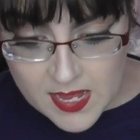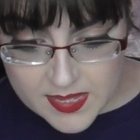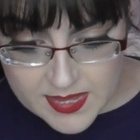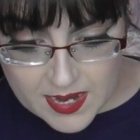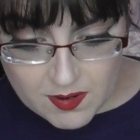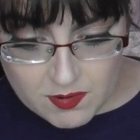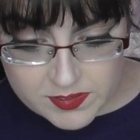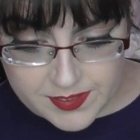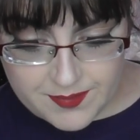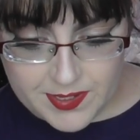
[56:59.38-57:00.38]
They're
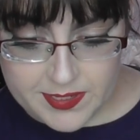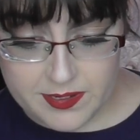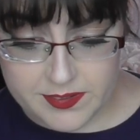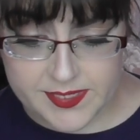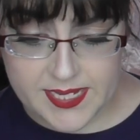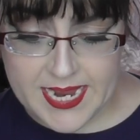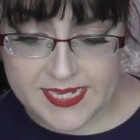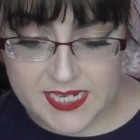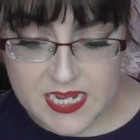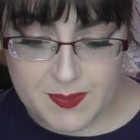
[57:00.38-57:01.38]
also giving us a
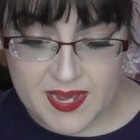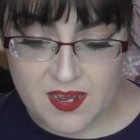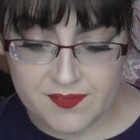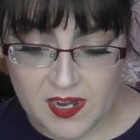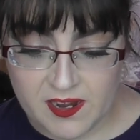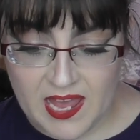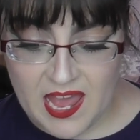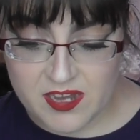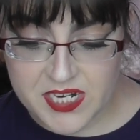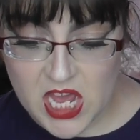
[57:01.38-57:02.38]
sneak peek of their
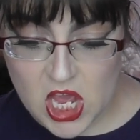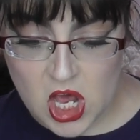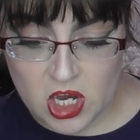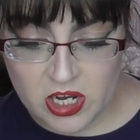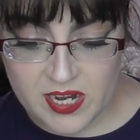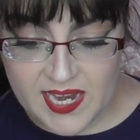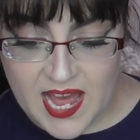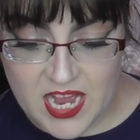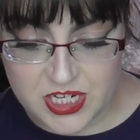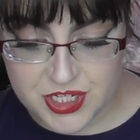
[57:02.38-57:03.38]
Chaotic Colour Lash.